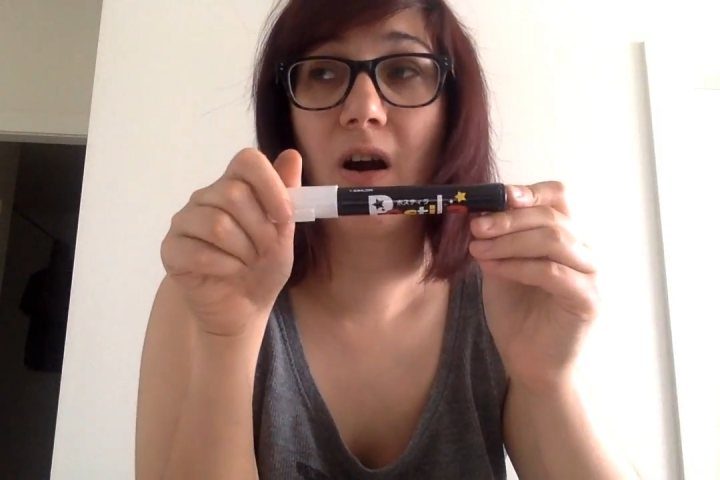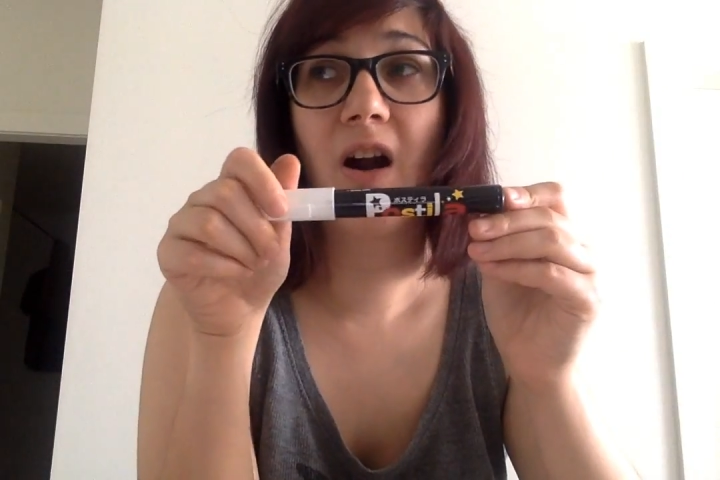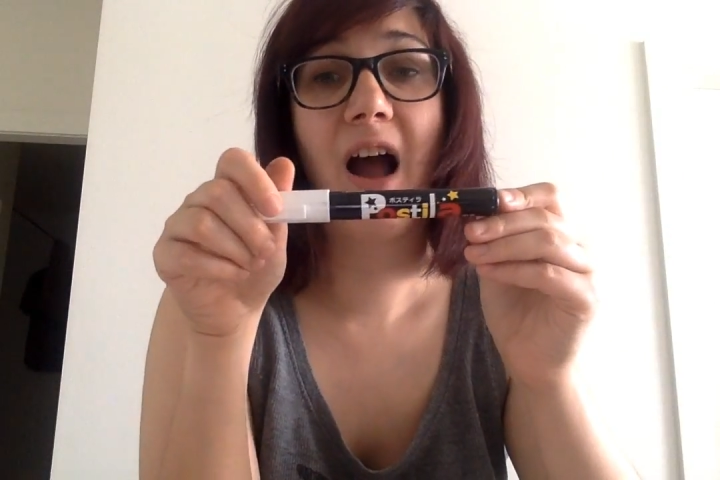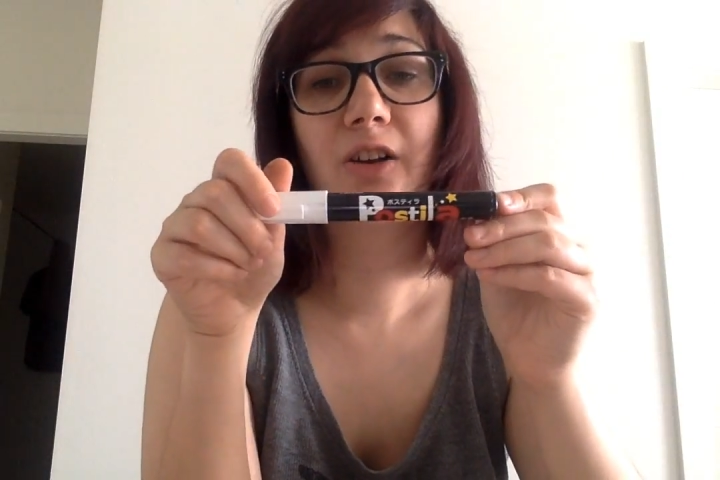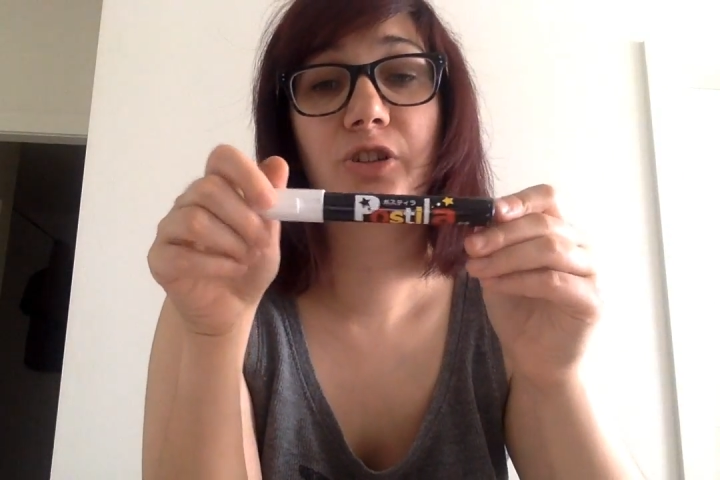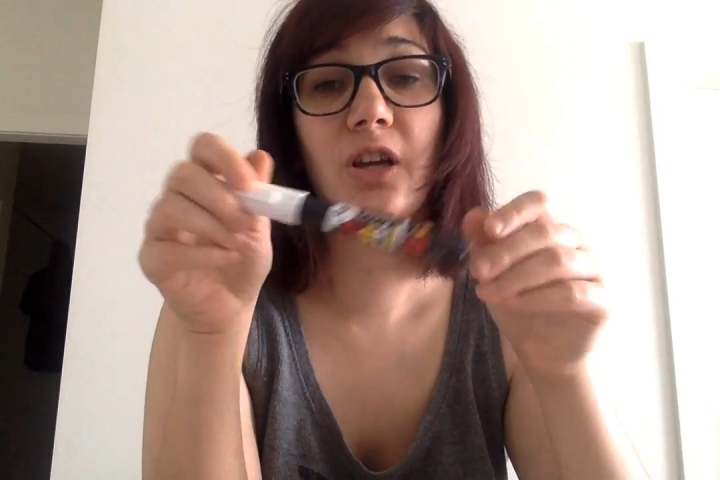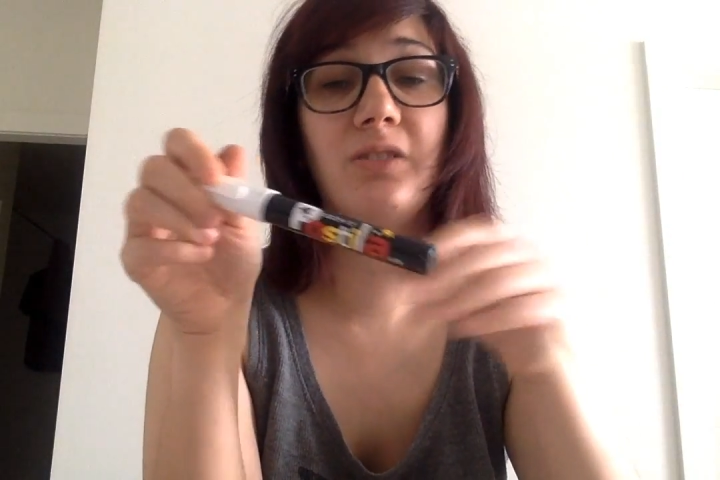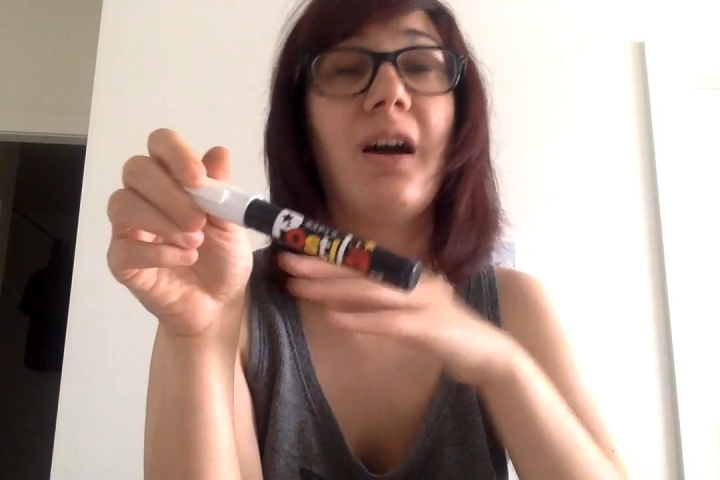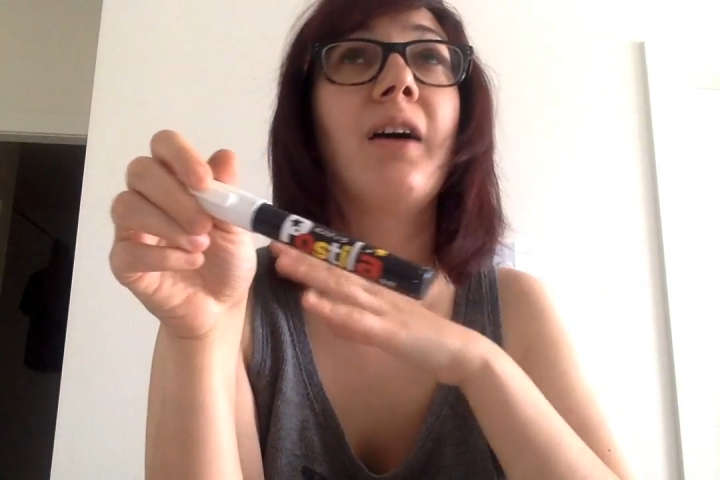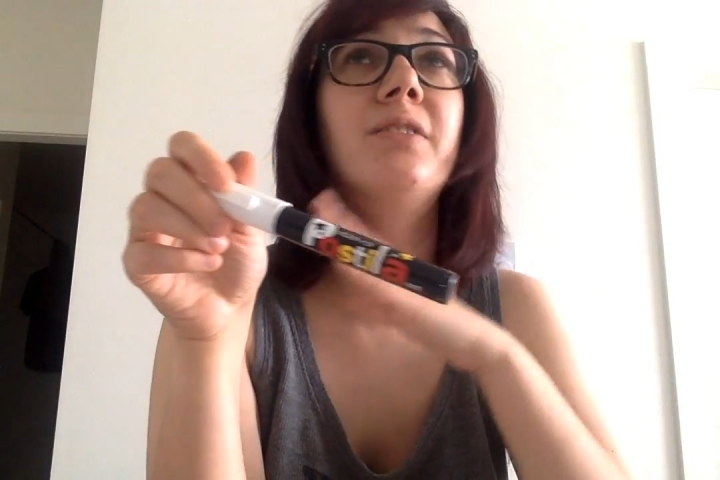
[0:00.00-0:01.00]
or actually
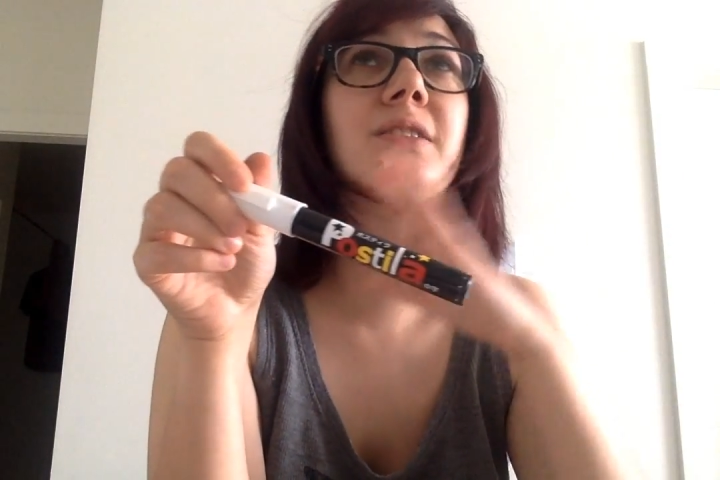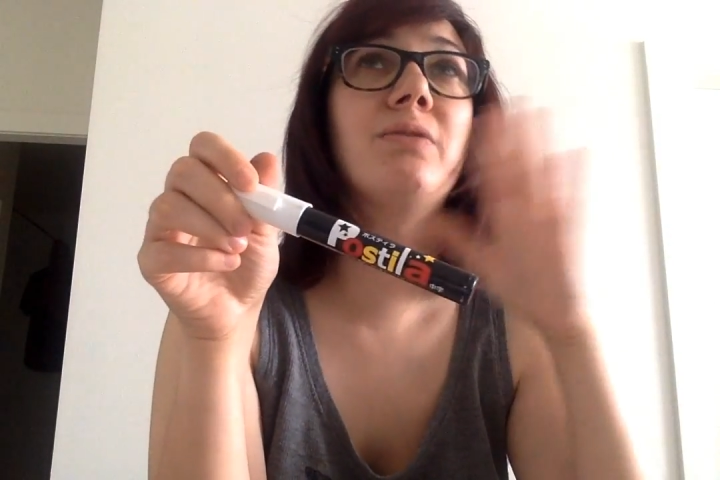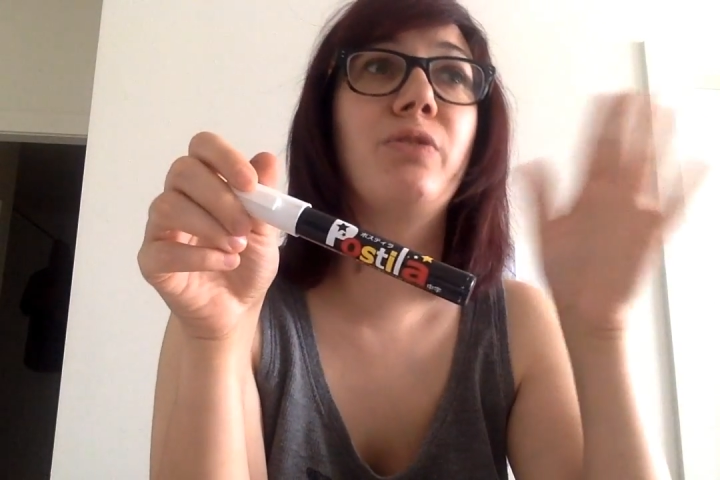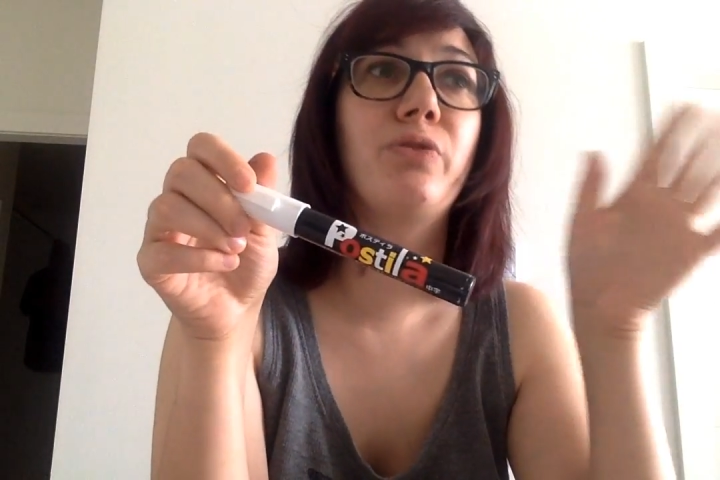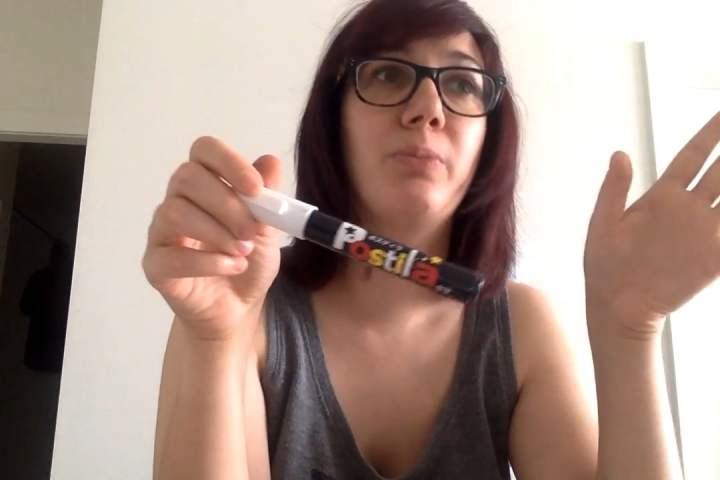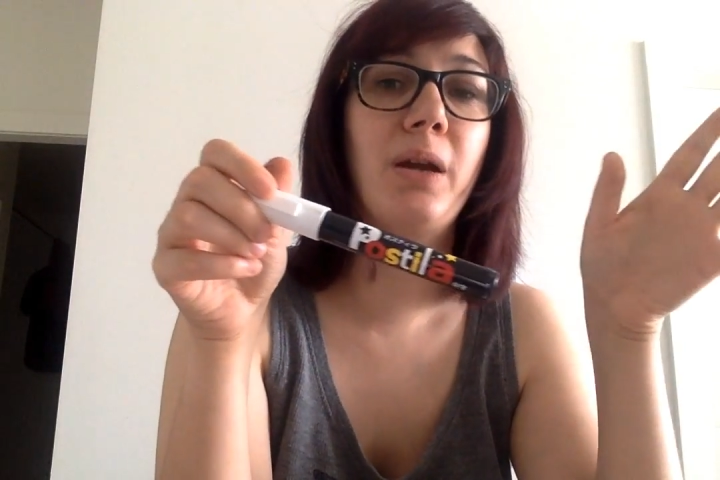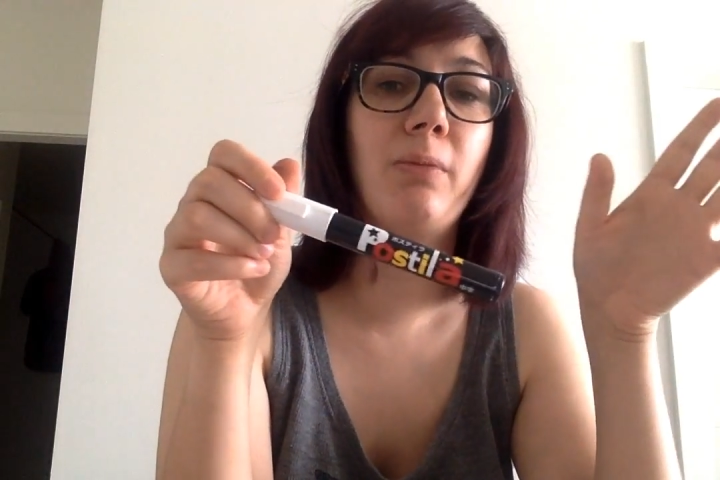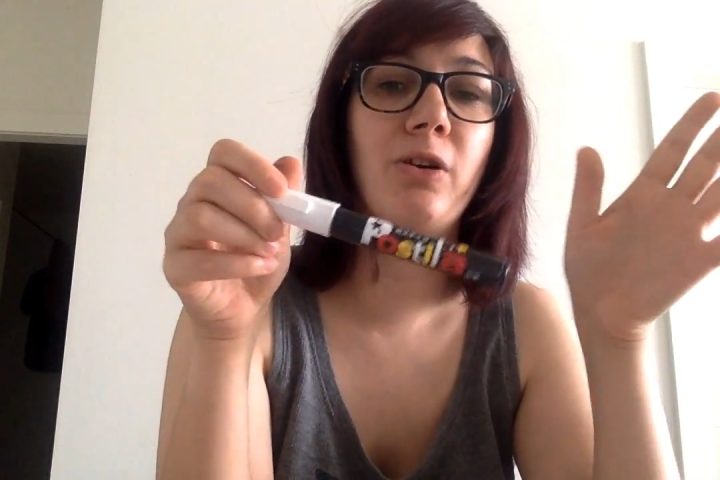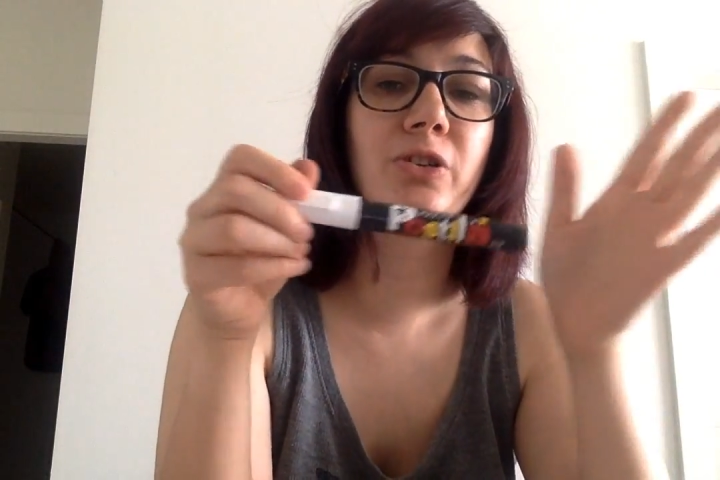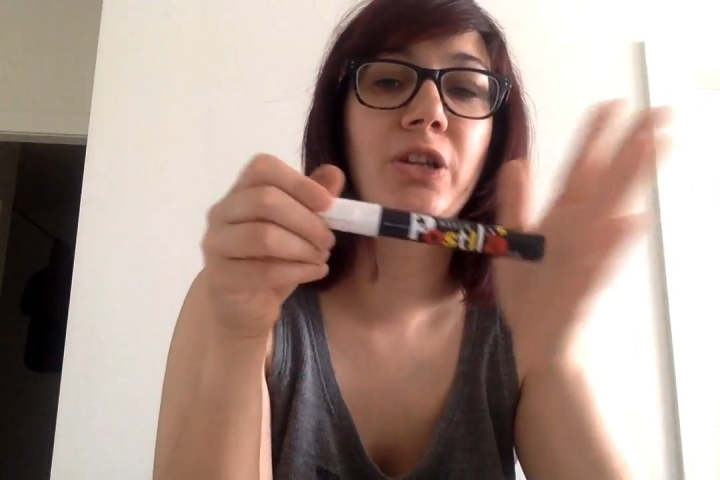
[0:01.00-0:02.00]
tons of different paint
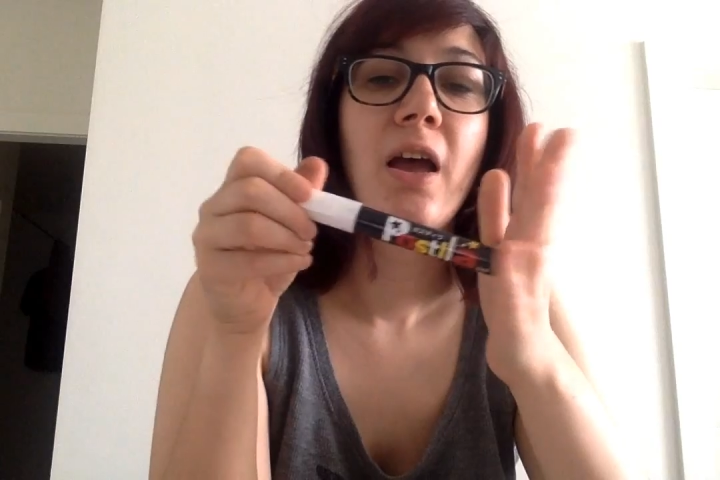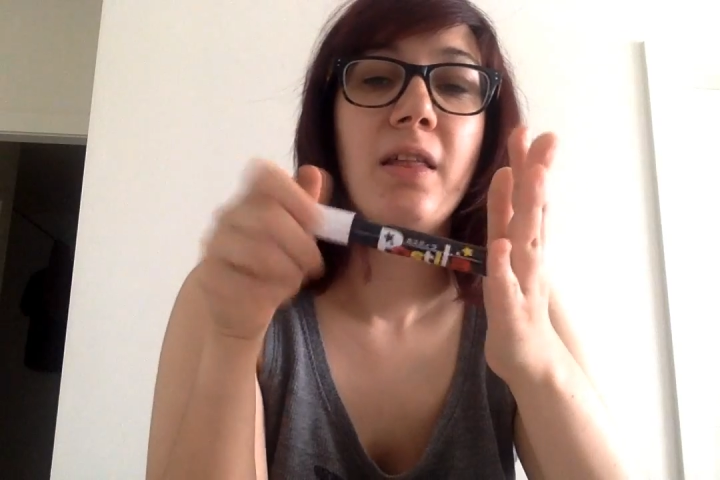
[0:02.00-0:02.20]
markers.